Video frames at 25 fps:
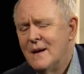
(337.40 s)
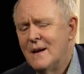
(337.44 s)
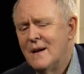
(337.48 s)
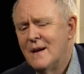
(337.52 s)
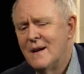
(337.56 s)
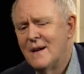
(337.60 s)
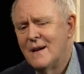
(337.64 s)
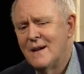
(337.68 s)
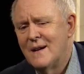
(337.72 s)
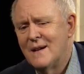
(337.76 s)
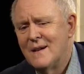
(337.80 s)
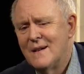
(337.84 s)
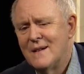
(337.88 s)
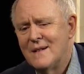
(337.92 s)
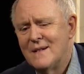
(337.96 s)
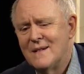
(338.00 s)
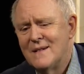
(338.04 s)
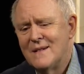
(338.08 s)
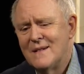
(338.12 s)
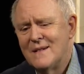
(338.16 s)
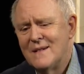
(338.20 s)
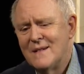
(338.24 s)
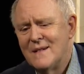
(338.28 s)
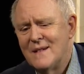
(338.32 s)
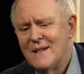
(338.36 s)

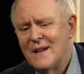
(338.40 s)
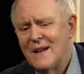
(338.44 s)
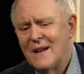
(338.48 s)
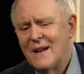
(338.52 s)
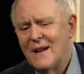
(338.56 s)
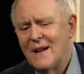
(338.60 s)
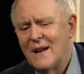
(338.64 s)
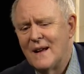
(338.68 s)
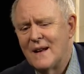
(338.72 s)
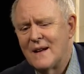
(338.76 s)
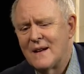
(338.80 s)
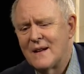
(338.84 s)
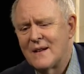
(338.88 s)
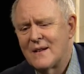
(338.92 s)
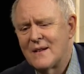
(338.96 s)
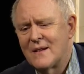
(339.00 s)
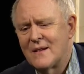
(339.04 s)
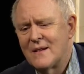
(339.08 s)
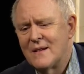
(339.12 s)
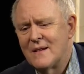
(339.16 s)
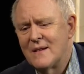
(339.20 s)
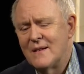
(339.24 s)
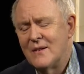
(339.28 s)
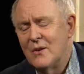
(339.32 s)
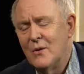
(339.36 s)
And
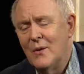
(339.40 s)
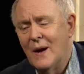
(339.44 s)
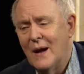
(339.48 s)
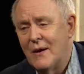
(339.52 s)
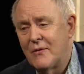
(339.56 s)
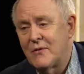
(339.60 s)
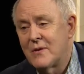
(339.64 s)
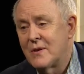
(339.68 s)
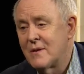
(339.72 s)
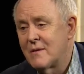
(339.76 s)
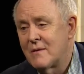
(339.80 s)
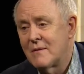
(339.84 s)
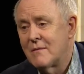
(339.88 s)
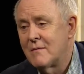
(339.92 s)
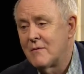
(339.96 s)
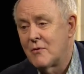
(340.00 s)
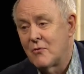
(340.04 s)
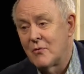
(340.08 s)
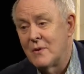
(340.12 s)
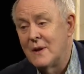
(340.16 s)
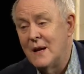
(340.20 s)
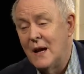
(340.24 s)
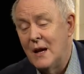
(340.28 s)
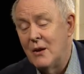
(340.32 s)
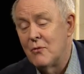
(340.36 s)
you have to
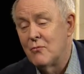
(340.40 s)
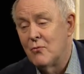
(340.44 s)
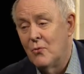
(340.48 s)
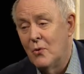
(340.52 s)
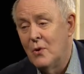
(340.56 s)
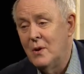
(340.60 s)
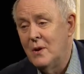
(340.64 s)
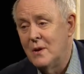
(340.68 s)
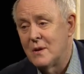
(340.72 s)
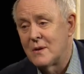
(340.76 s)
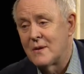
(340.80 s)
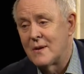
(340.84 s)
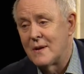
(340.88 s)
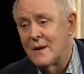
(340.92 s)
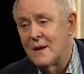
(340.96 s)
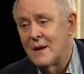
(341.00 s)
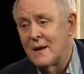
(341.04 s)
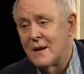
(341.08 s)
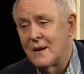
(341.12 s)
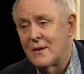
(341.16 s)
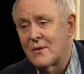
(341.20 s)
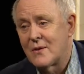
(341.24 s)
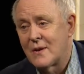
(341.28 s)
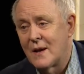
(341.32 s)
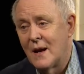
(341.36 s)
create royalty,
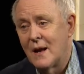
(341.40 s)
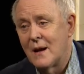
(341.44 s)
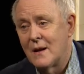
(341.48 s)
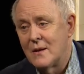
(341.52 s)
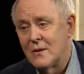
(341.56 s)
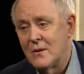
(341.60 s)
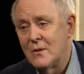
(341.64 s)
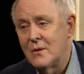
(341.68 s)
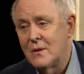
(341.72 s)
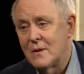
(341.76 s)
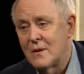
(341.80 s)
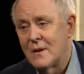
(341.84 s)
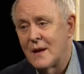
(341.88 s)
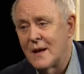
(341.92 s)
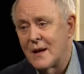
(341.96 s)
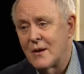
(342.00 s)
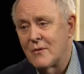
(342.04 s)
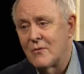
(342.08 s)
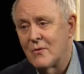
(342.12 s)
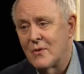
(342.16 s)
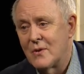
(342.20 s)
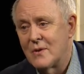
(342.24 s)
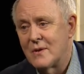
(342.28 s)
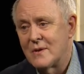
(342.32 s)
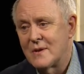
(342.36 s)
and it's got to look
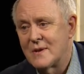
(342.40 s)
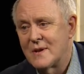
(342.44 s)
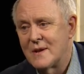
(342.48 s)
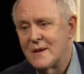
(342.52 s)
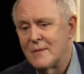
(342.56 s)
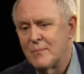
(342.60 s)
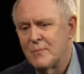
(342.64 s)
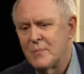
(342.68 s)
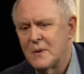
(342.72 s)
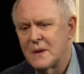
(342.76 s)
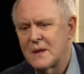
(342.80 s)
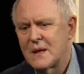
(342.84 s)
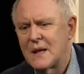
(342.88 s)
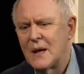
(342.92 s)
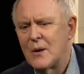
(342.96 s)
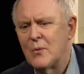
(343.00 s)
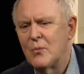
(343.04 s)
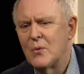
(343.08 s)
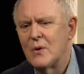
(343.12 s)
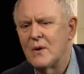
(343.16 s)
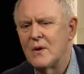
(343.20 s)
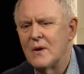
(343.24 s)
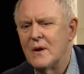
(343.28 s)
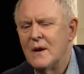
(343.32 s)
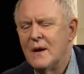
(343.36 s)
like royalty. But they
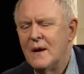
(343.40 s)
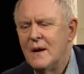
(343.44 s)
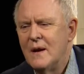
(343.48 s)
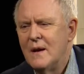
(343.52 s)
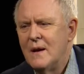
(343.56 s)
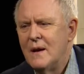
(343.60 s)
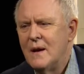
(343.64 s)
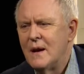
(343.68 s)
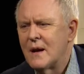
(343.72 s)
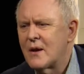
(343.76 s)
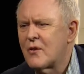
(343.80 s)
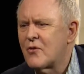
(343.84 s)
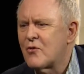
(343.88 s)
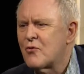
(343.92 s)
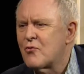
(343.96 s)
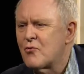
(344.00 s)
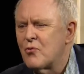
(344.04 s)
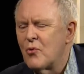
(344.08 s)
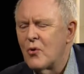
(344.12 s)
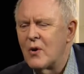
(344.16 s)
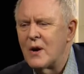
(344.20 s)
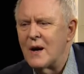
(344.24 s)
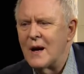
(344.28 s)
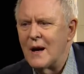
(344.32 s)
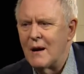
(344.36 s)
were
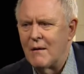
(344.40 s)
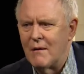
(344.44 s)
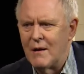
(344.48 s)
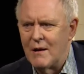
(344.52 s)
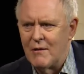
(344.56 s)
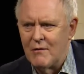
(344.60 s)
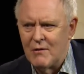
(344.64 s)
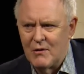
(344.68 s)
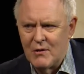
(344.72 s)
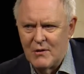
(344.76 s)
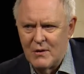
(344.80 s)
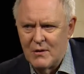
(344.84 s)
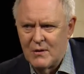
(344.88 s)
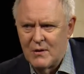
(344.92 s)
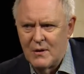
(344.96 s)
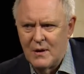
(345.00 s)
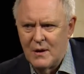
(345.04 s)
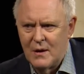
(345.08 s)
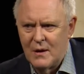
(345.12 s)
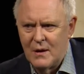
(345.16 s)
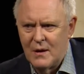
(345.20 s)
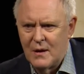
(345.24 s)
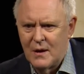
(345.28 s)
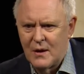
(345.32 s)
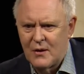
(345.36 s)
extraordinarily
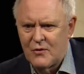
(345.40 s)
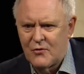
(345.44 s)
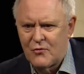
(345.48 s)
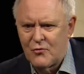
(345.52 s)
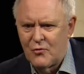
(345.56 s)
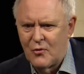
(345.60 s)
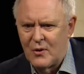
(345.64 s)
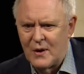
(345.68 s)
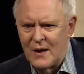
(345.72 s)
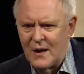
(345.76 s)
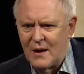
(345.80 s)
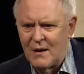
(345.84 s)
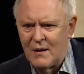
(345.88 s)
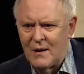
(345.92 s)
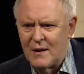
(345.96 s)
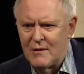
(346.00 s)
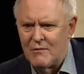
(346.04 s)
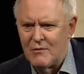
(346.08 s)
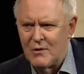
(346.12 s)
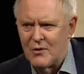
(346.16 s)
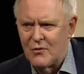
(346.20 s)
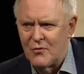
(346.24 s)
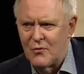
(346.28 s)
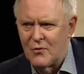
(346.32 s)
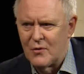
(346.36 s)

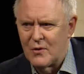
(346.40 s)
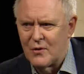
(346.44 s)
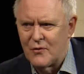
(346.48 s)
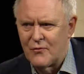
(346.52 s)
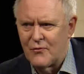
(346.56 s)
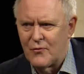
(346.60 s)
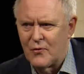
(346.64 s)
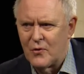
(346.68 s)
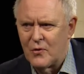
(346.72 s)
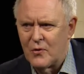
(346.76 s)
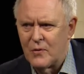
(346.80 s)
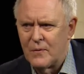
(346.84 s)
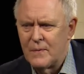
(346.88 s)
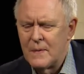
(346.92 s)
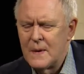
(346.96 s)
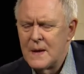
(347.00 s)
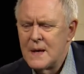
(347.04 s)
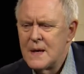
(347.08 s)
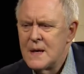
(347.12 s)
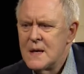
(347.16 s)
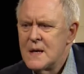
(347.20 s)
resourceful.